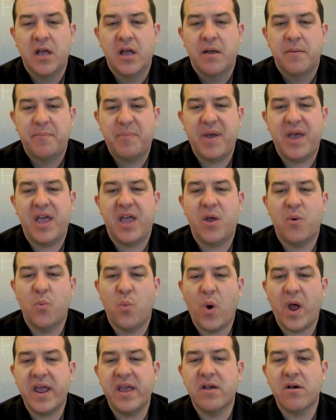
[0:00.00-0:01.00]
pay
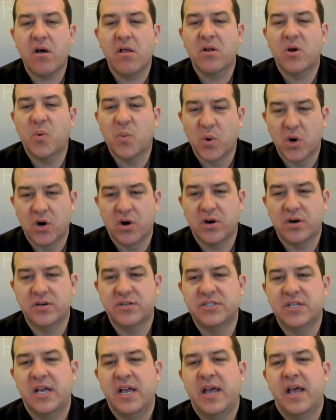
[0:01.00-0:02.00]
white collar
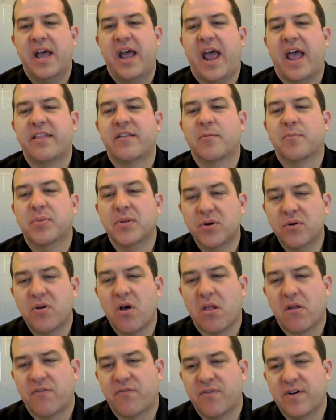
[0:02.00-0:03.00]
workers and their blue
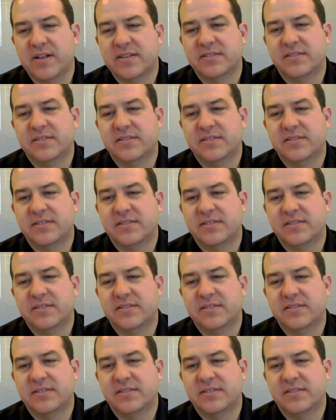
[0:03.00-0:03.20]
collar friends.